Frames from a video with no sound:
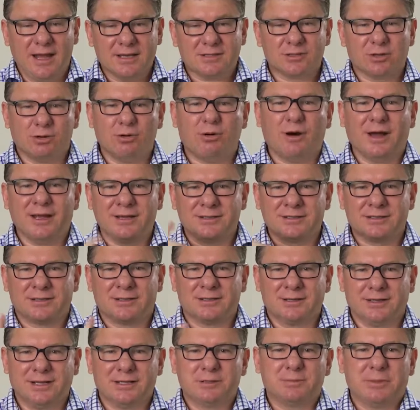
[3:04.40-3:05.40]
as always,
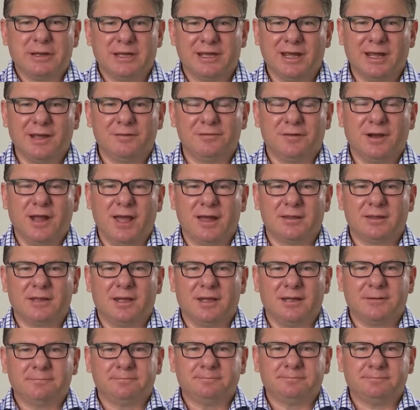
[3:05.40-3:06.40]
let's be careful out
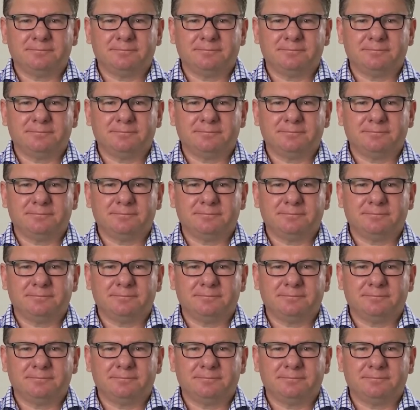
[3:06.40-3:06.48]
there.